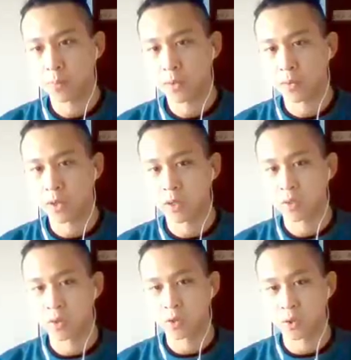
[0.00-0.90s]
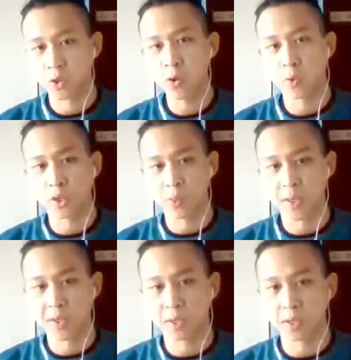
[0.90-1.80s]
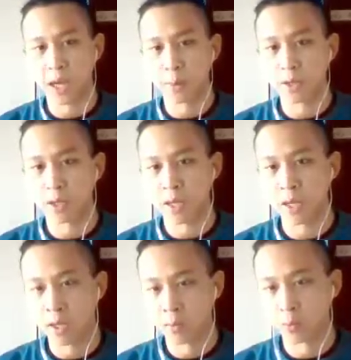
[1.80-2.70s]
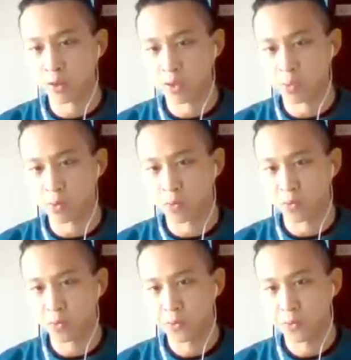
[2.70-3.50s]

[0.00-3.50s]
Right. So you were just basically, I'm gonna hit him with this move.